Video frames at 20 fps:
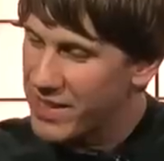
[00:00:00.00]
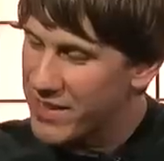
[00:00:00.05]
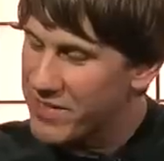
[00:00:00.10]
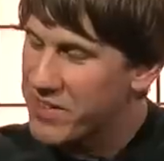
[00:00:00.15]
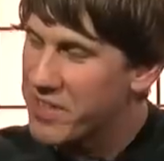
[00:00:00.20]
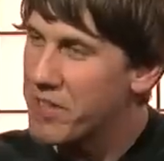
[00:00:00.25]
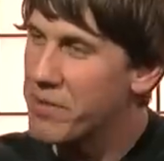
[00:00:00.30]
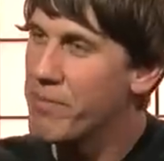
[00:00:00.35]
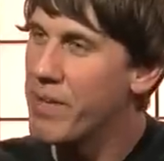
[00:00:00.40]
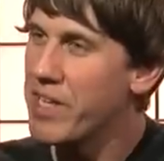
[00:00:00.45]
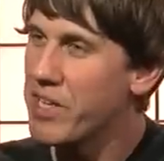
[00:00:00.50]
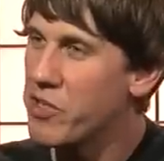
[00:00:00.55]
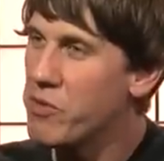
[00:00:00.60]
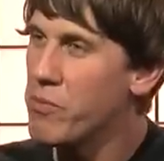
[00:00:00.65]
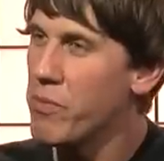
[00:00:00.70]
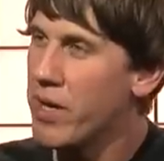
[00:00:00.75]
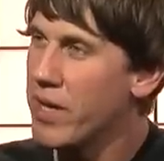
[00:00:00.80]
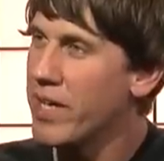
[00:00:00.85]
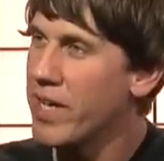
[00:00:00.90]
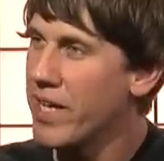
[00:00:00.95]
that's going to make you
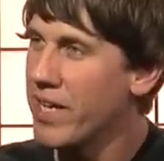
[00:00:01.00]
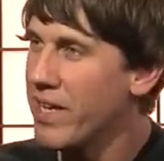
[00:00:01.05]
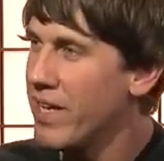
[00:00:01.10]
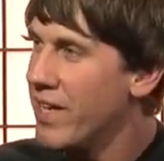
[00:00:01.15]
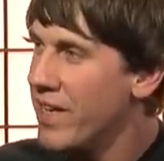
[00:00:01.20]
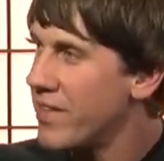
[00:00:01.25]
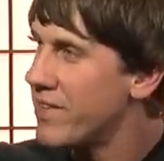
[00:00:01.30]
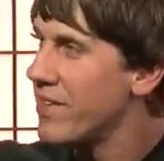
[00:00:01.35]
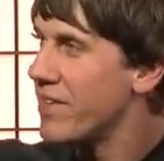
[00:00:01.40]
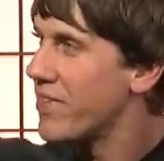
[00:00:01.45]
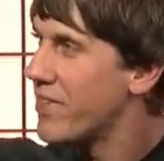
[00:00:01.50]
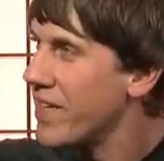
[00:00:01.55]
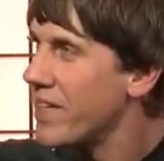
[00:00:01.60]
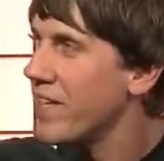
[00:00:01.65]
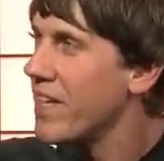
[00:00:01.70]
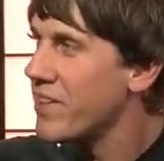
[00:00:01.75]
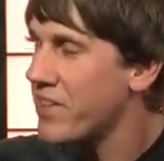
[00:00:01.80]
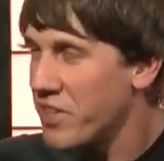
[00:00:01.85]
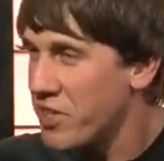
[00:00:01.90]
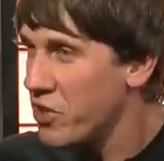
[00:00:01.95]
money is the thing
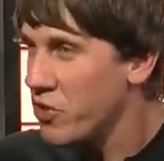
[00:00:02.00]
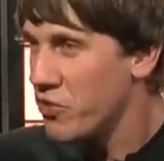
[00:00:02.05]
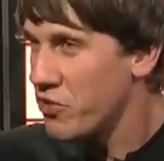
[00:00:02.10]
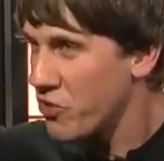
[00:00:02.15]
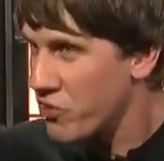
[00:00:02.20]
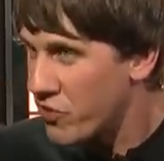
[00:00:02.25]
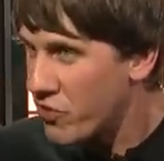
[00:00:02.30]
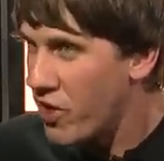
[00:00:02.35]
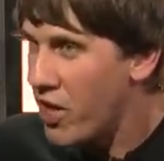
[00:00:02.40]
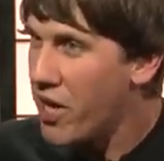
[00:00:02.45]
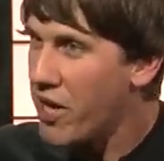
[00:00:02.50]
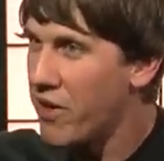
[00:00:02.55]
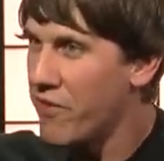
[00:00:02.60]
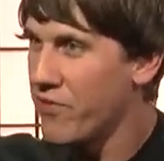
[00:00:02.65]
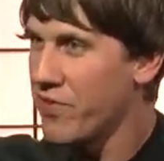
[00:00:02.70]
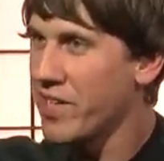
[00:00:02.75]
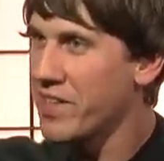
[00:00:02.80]
that the users love.